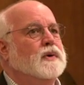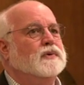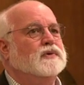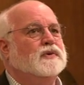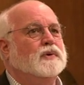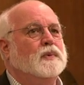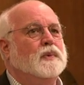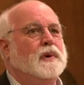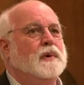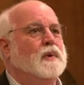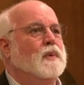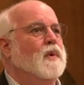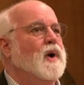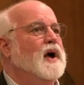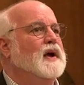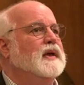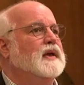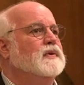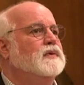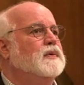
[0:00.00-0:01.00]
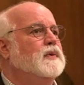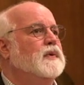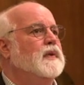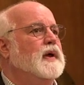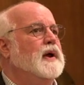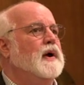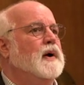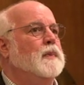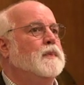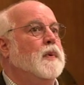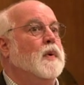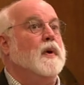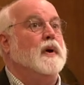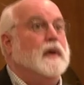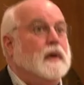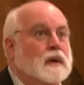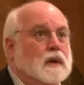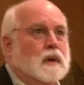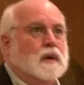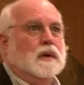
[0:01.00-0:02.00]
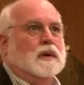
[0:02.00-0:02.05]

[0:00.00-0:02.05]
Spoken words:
so we were walking through the airport, and